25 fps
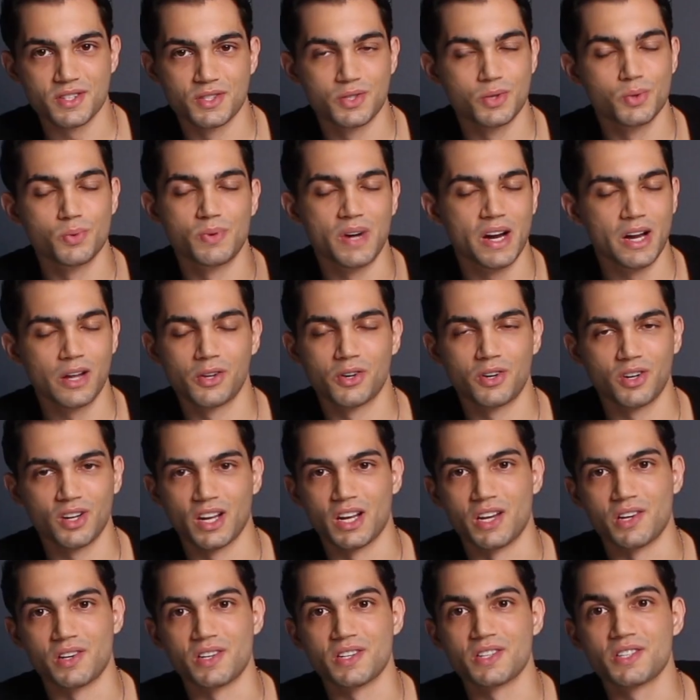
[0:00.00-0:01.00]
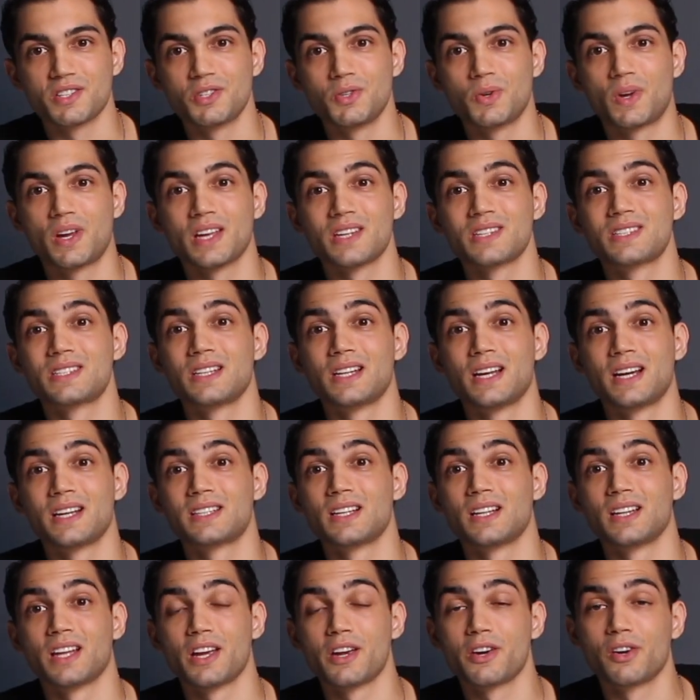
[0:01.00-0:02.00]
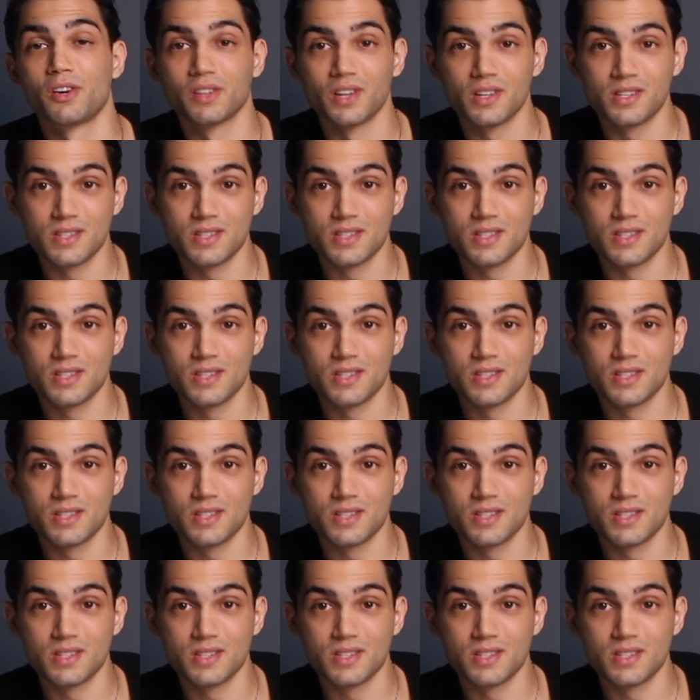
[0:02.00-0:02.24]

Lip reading: two regular layers, you can select the layer on the